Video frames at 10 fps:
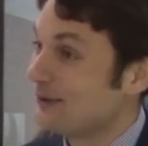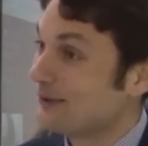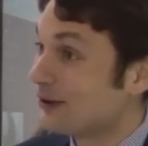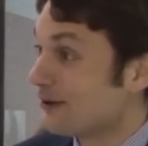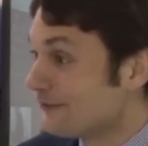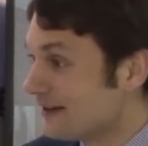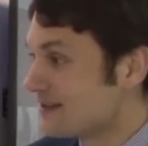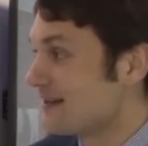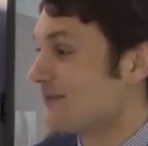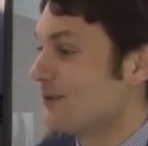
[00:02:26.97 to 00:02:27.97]
to
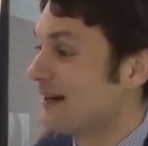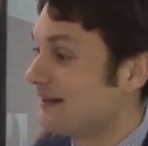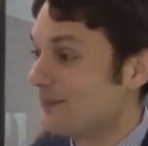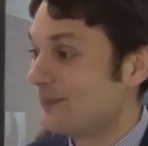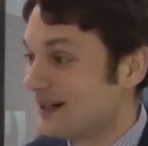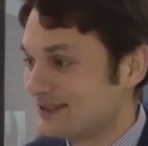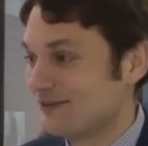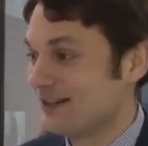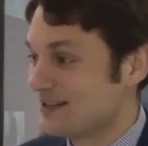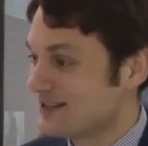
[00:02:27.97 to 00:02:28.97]
convince them, to make them part
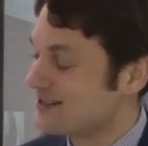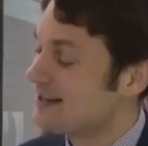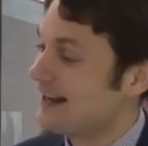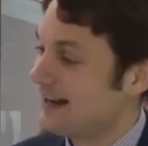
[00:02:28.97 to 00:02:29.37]
of this